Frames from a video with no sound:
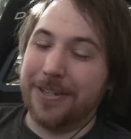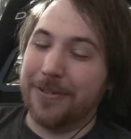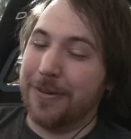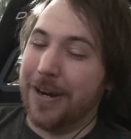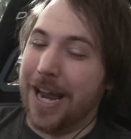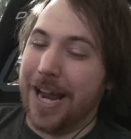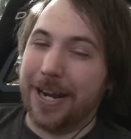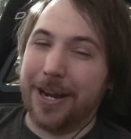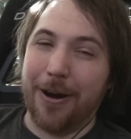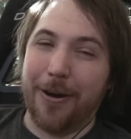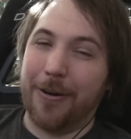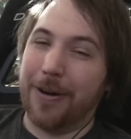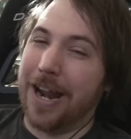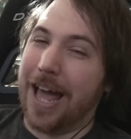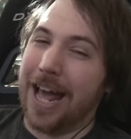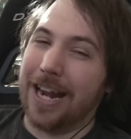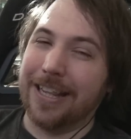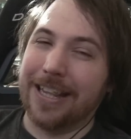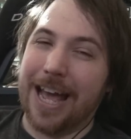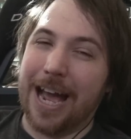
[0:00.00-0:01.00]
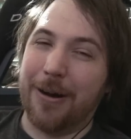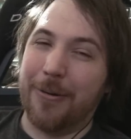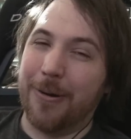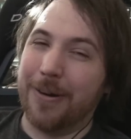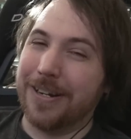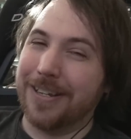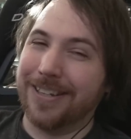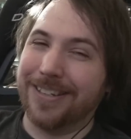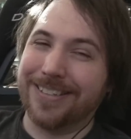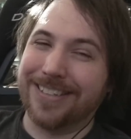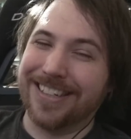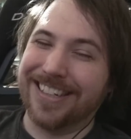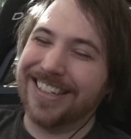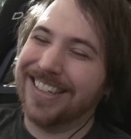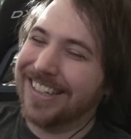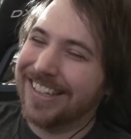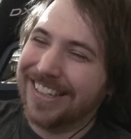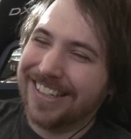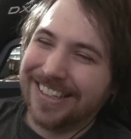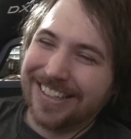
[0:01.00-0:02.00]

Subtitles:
you ain't going out of that one easy.